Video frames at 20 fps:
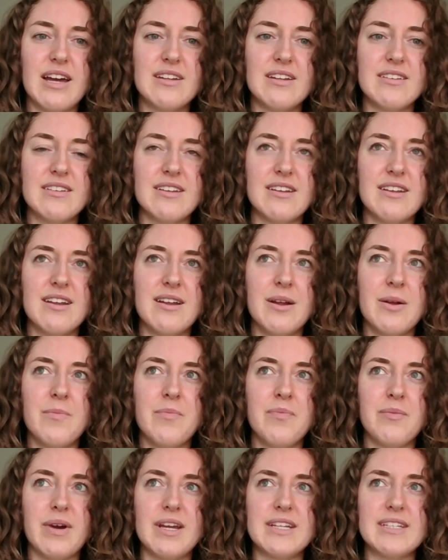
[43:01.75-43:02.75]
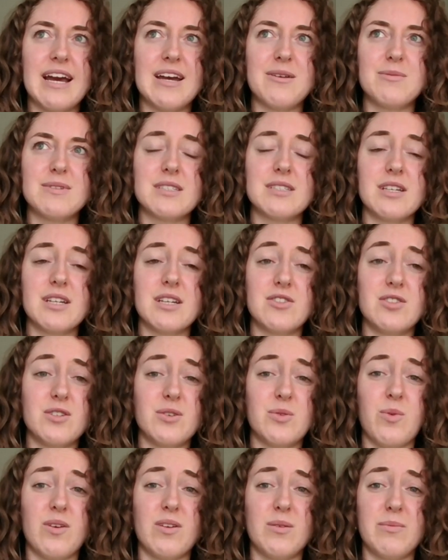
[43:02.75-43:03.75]
And my dad was like, Do
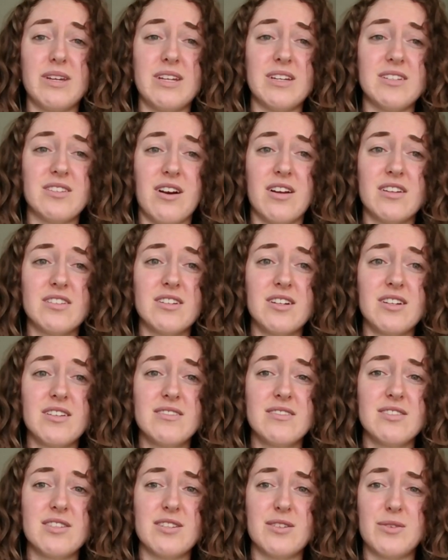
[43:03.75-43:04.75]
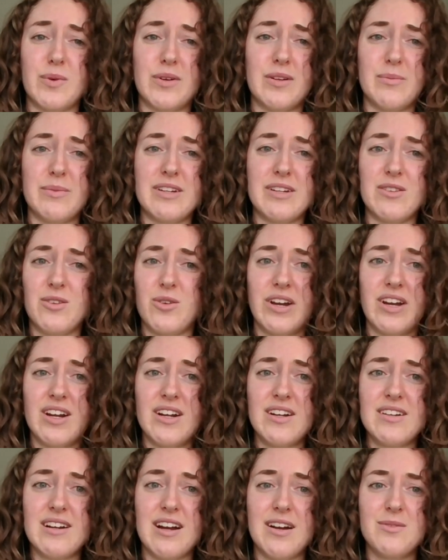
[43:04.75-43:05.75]
you want to be a doctor? Do you want to be a lawyer?
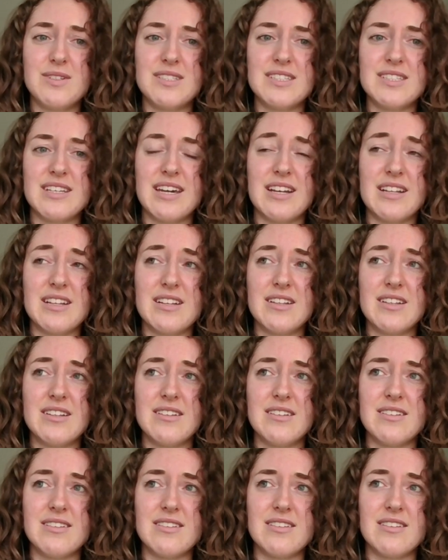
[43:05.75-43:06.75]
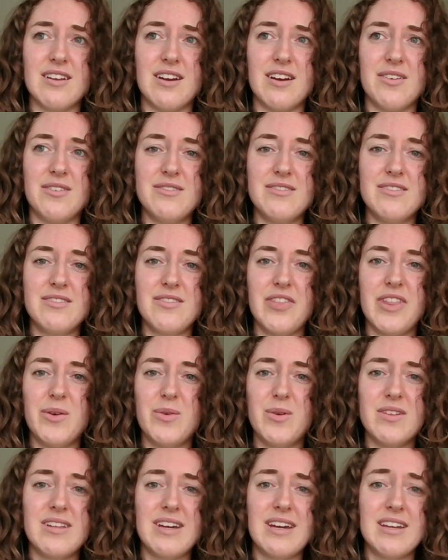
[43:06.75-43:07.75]
I was like, No. They
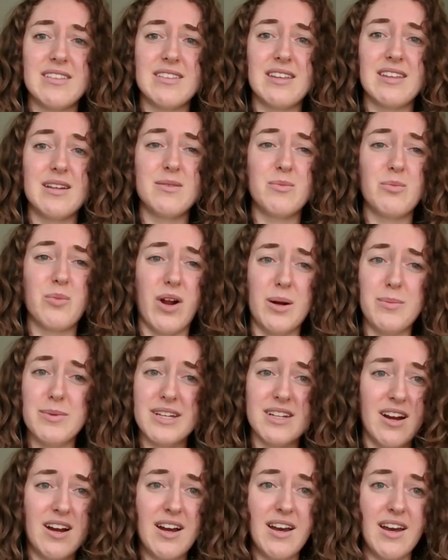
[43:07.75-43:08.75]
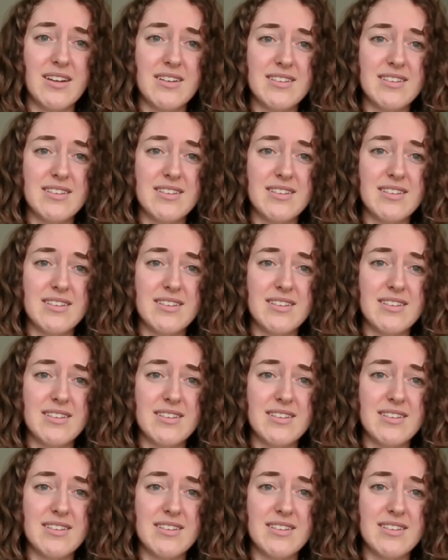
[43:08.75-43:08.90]
were like, Then probably not.